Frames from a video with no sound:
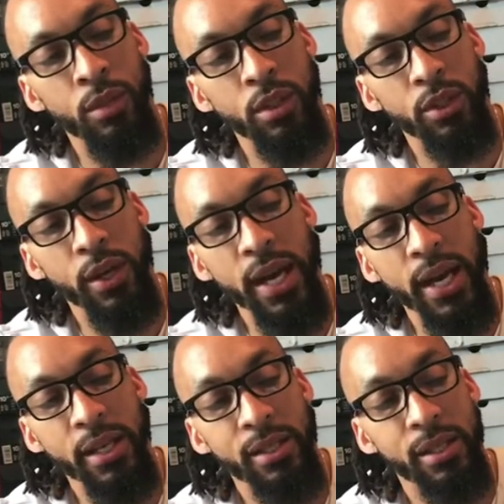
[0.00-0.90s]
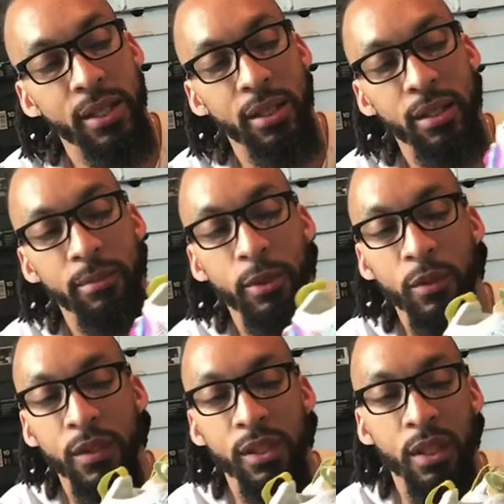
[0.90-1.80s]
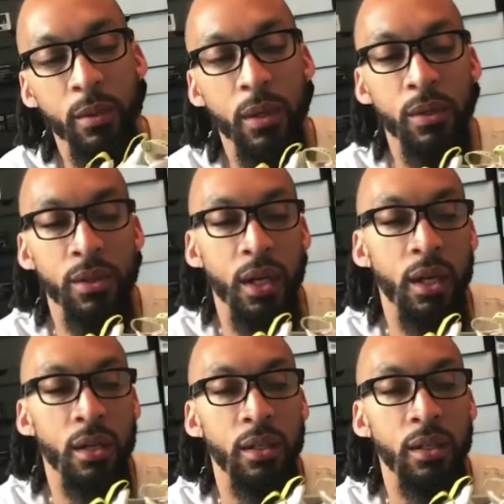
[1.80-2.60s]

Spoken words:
trash Move to Zeros, y'all.